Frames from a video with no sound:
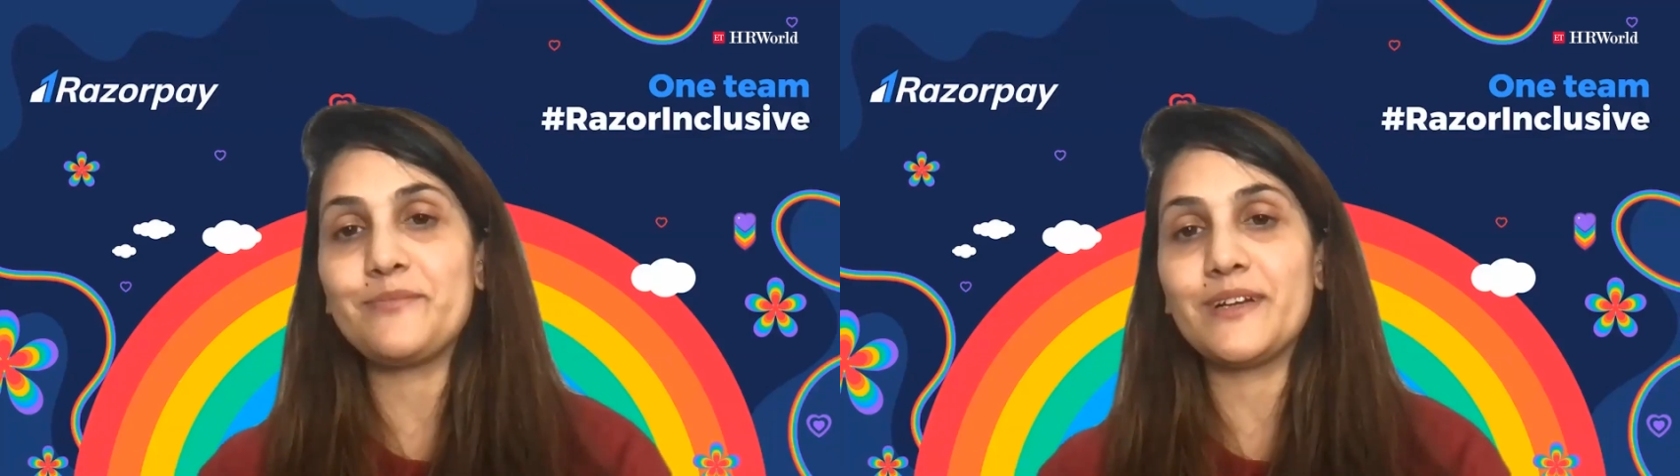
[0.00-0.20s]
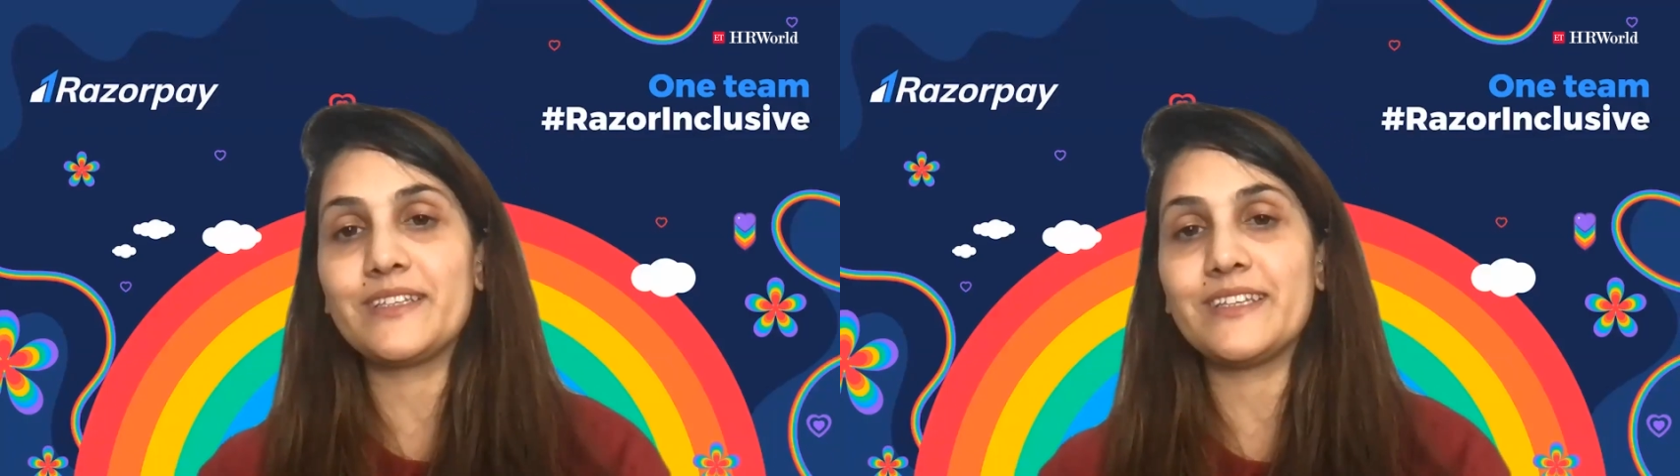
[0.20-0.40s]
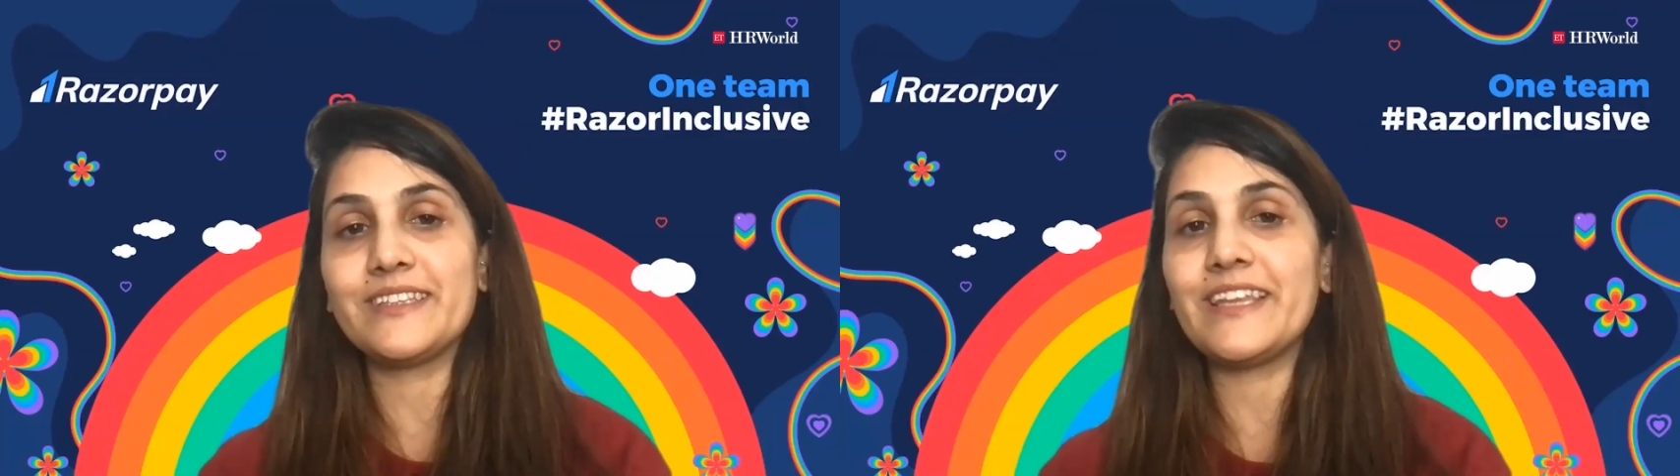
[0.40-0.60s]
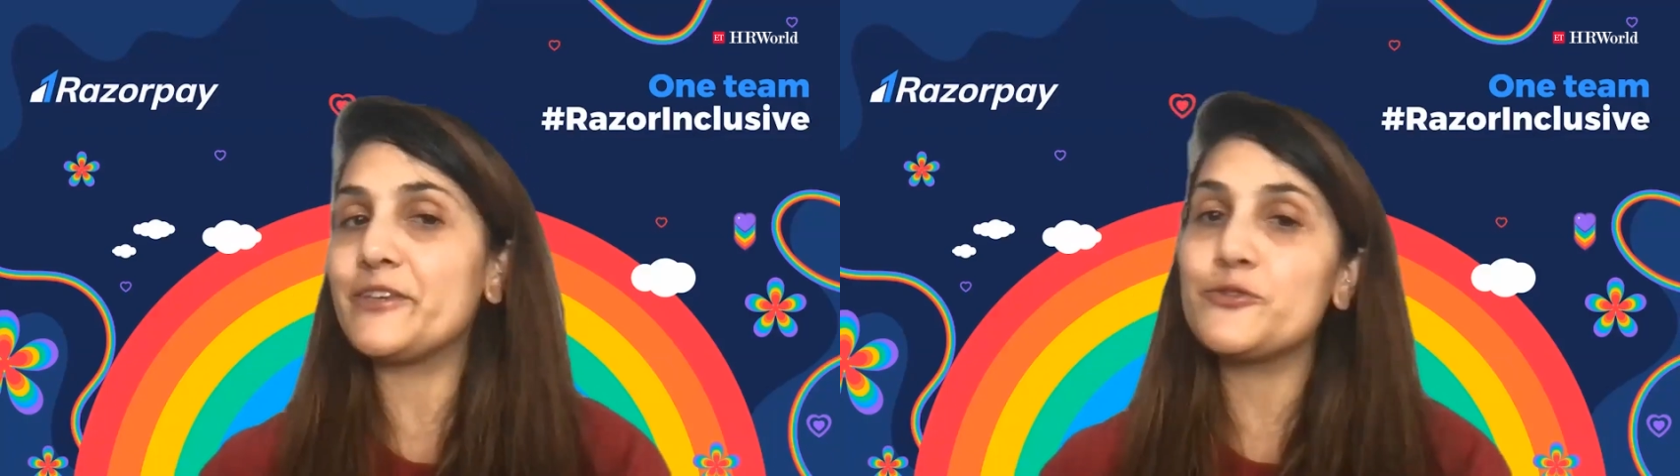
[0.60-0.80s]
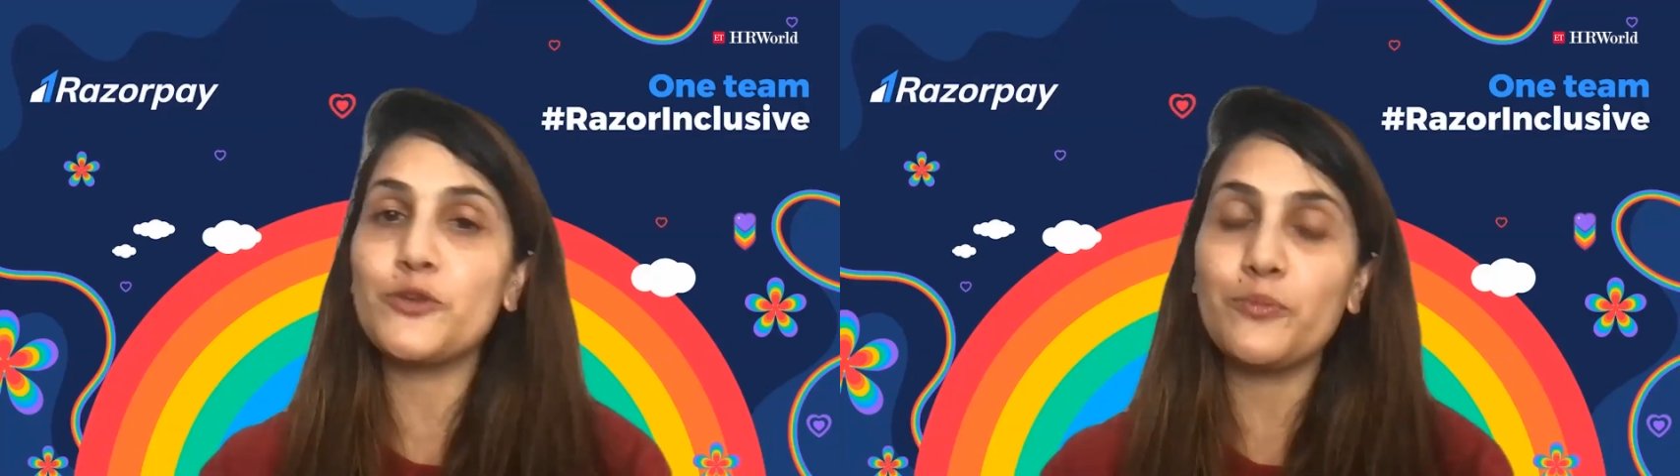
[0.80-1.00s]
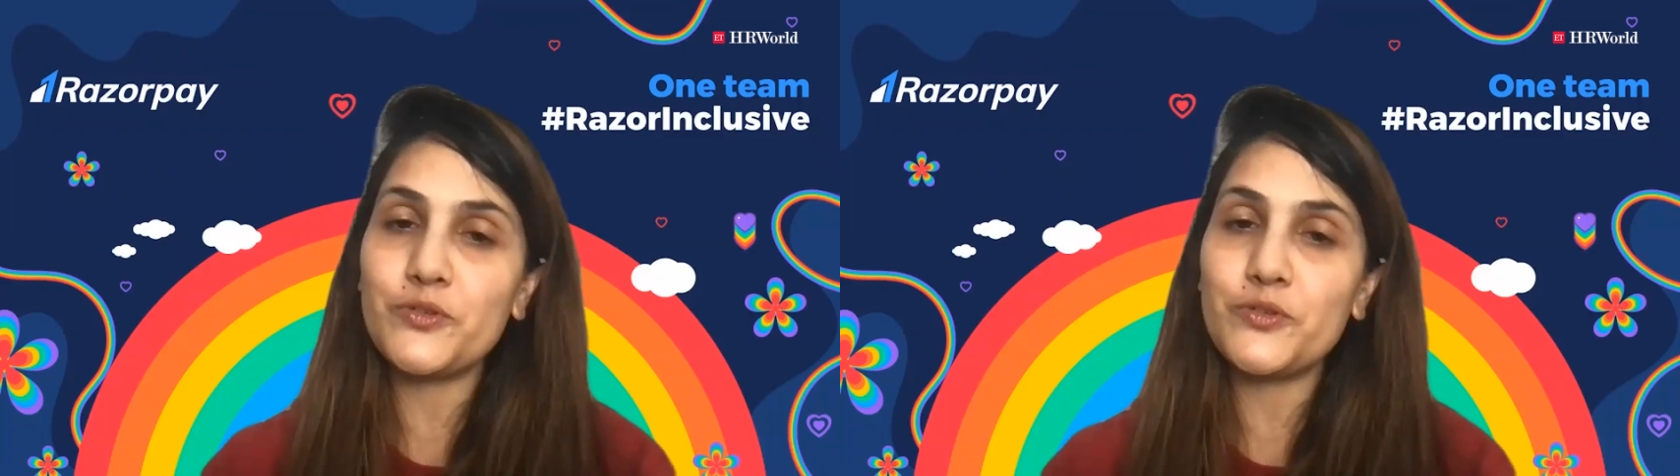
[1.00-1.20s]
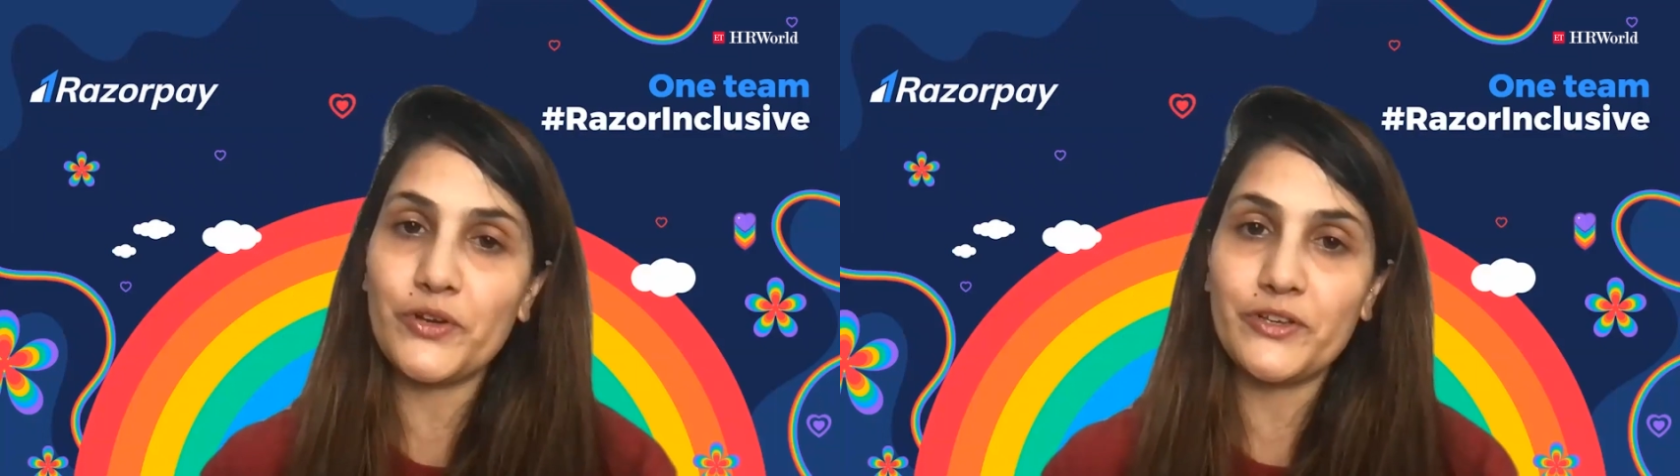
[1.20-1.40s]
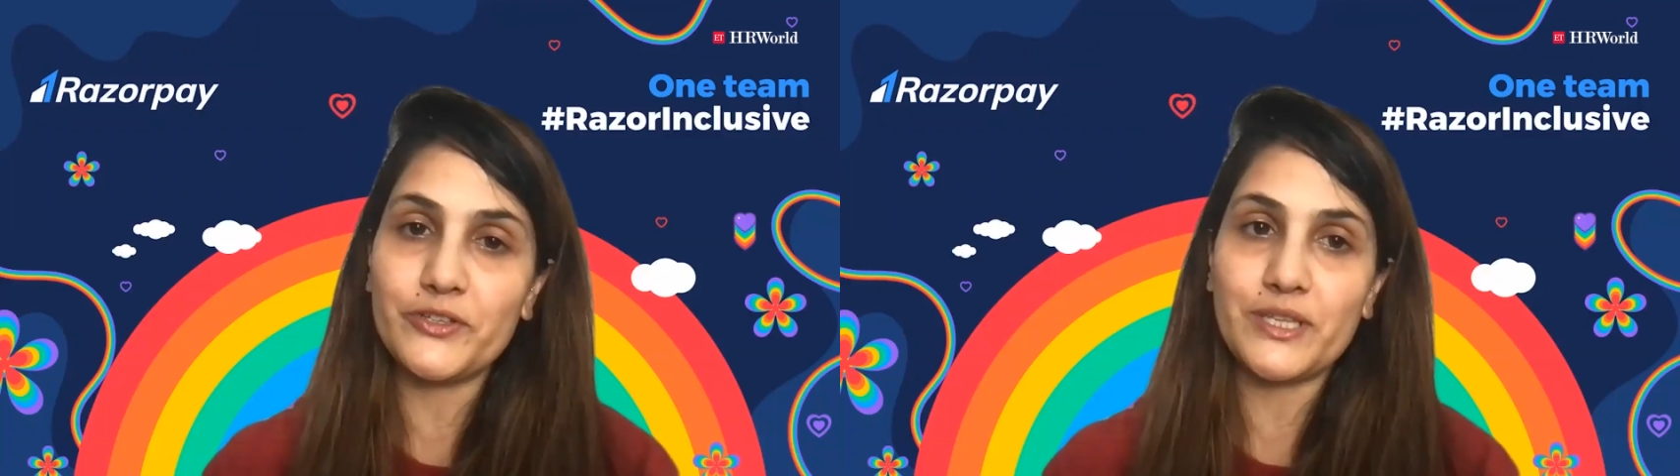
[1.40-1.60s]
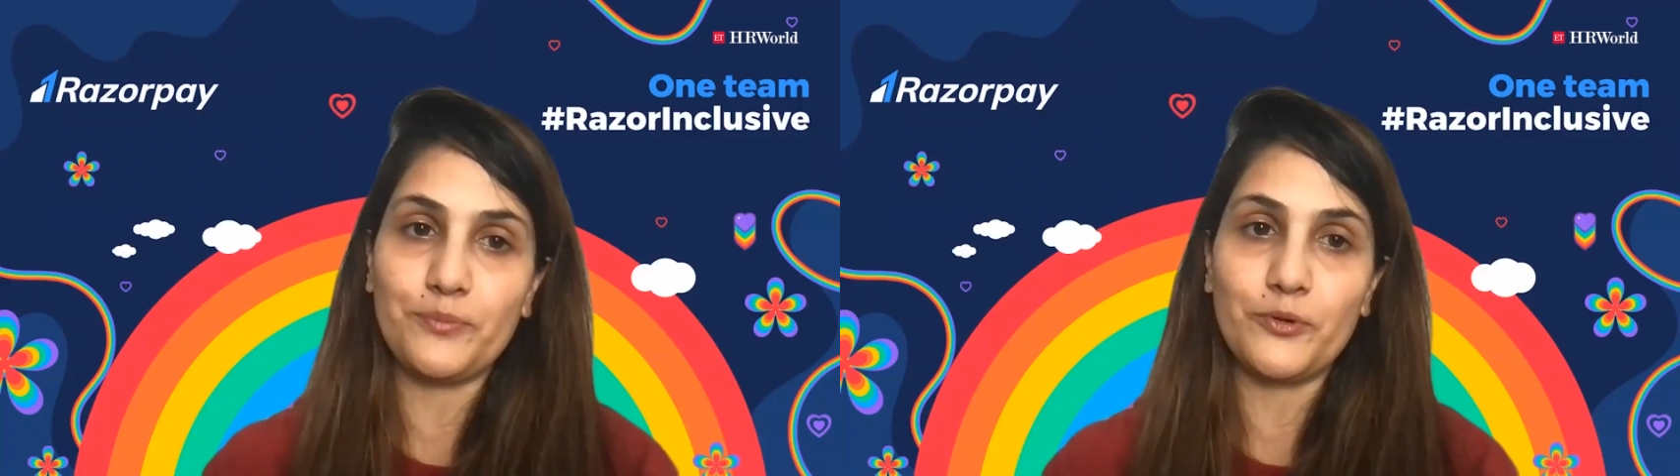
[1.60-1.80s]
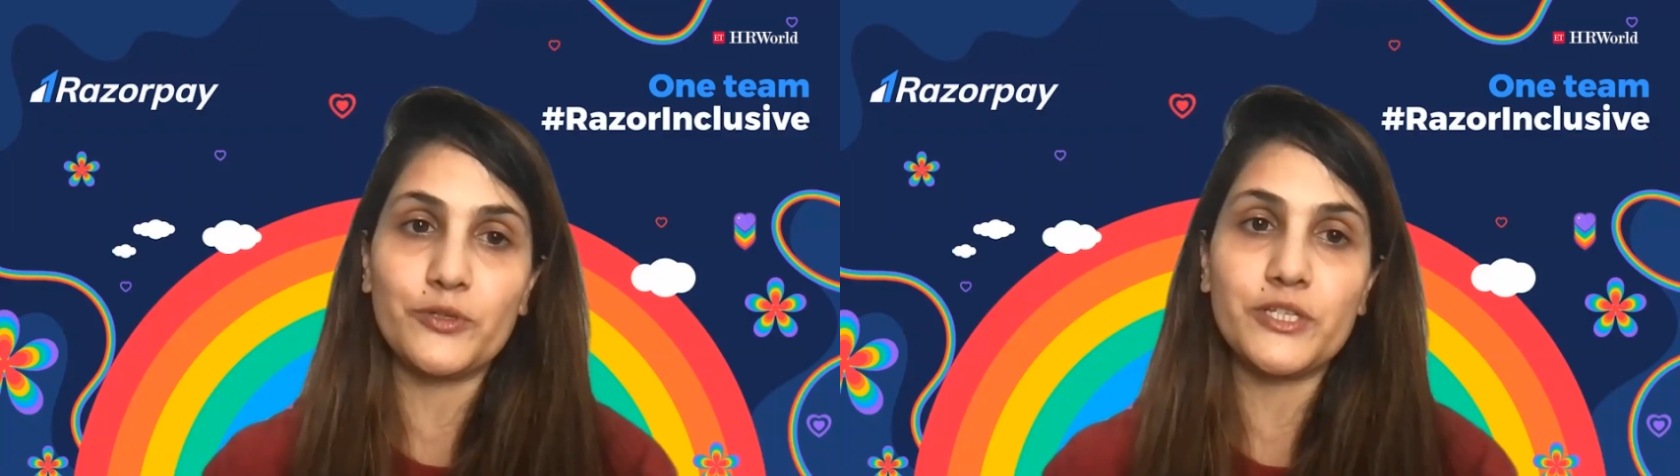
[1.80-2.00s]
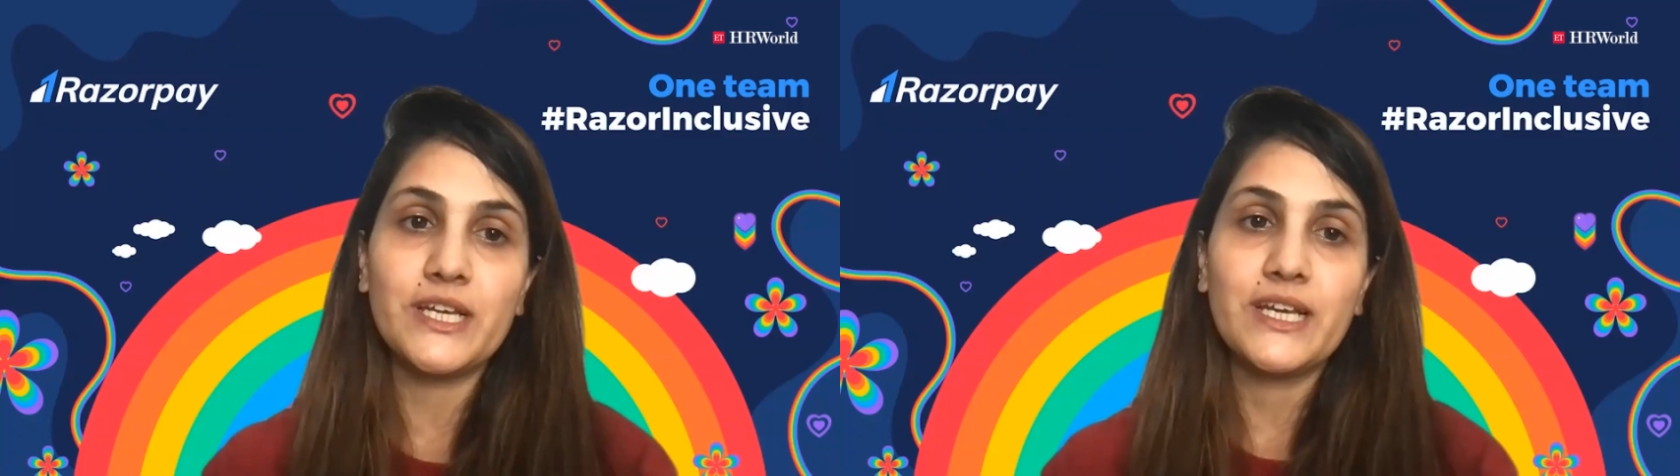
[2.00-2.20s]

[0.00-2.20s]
But then thank you so much for your support.